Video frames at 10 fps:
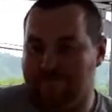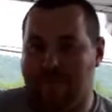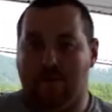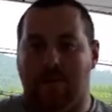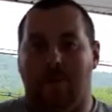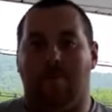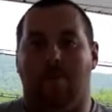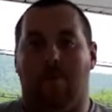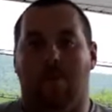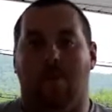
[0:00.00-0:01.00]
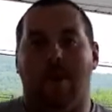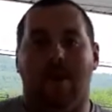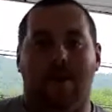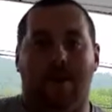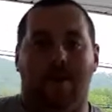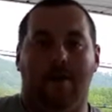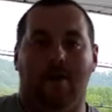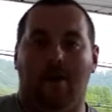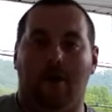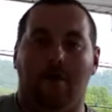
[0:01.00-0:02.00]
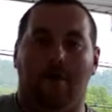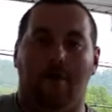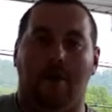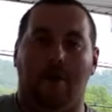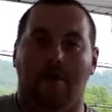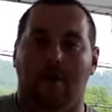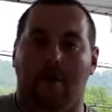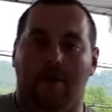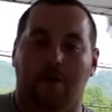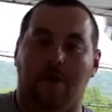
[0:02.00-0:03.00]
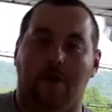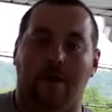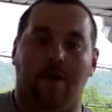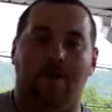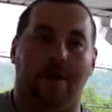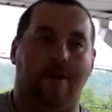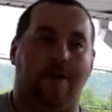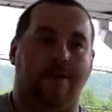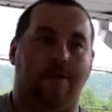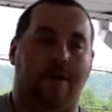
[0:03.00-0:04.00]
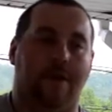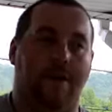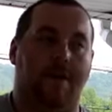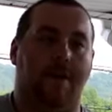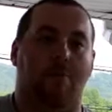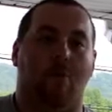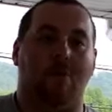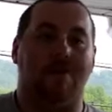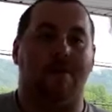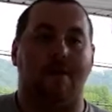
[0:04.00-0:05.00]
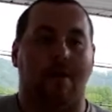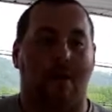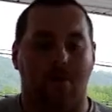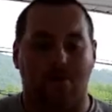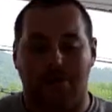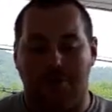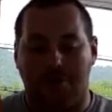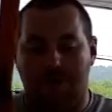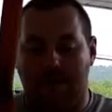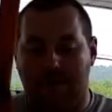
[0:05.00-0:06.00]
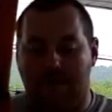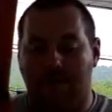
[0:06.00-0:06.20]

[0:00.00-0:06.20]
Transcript: from what I heard from a few Vietnam veterans, that the Mosin Nagant was used during the